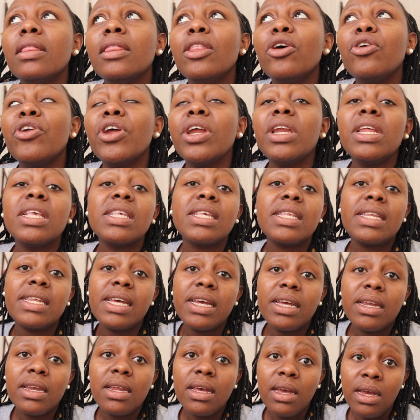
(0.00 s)
they already
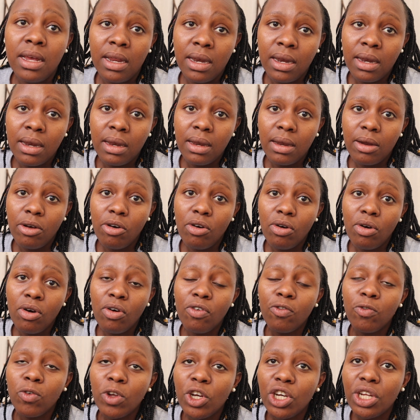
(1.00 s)
stayed in
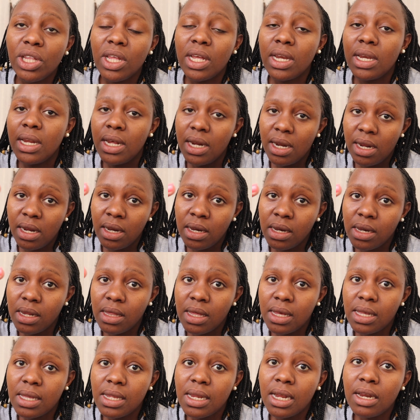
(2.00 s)
of which they didn't
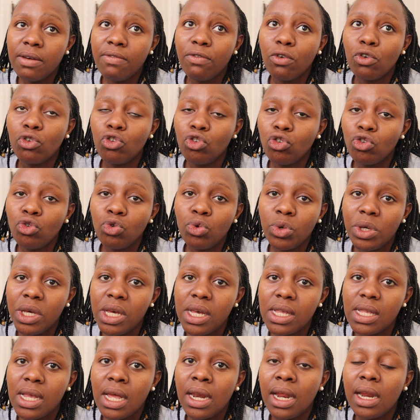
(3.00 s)
they stayed for two
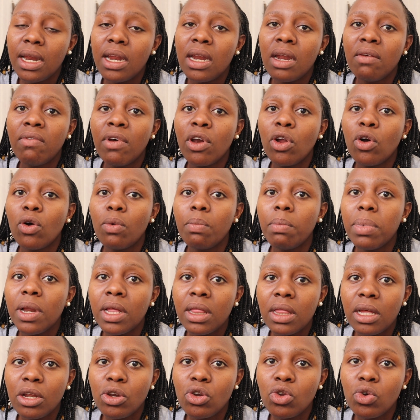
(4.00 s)
weeks and i didn't even
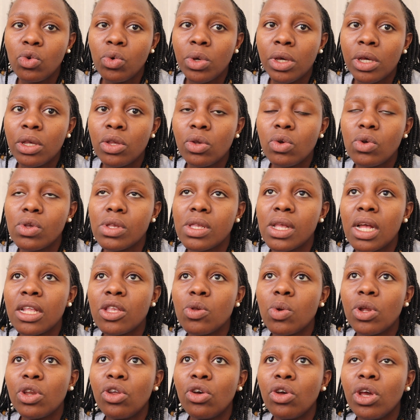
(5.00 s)
complete the two weeks because
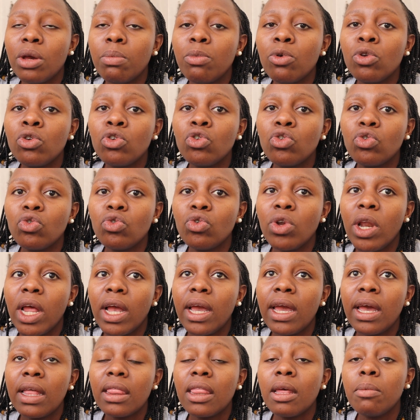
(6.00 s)
that's when you're able to
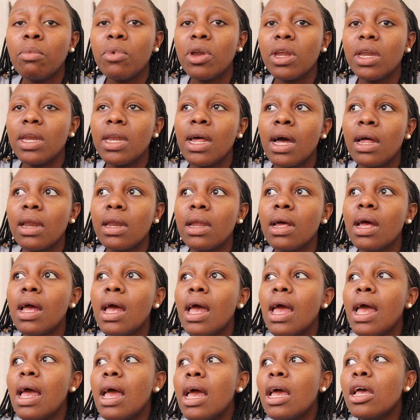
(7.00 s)
like get them redone
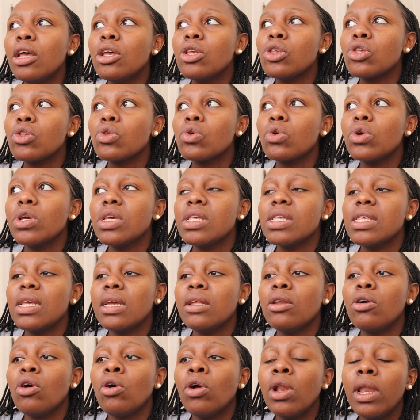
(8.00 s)
so he
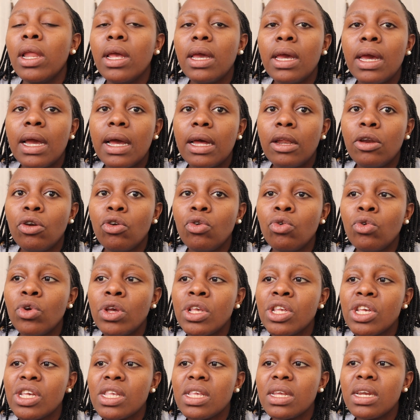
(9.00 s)
said all he can do
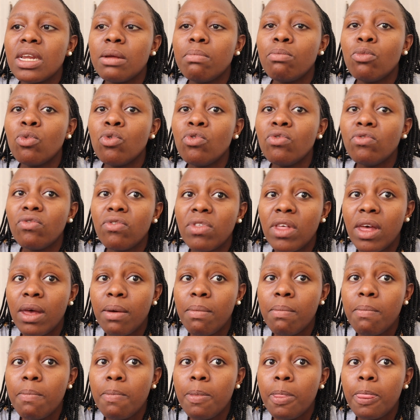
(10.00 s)
is just remove
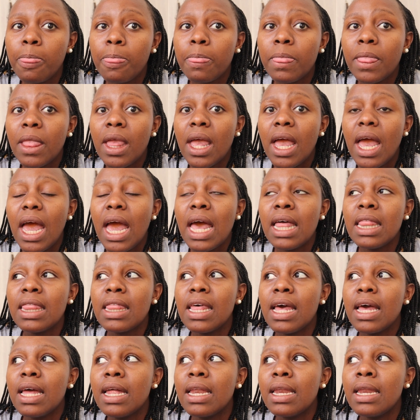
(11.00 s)
them
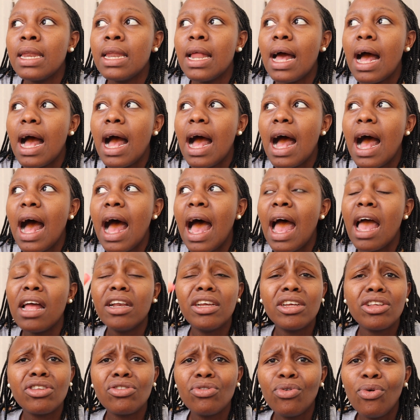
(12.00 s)
and then i
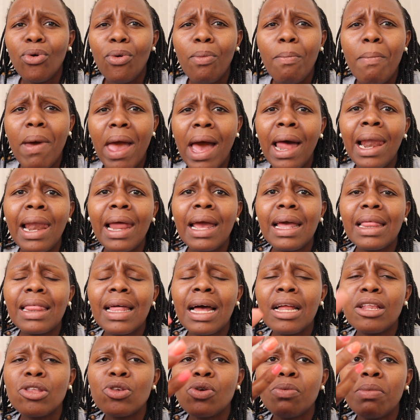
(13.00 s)
just go bare like
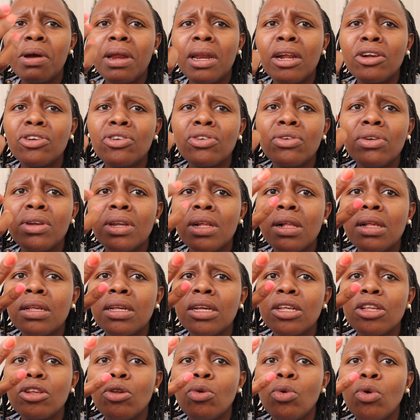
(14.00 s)
that so my natural nails
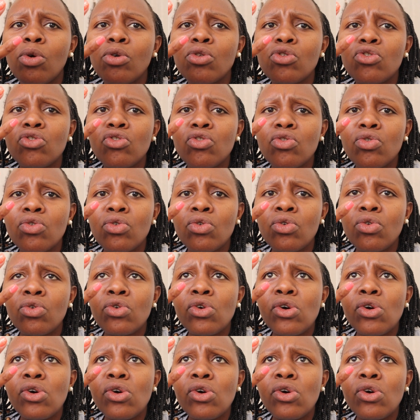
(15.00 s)
just look so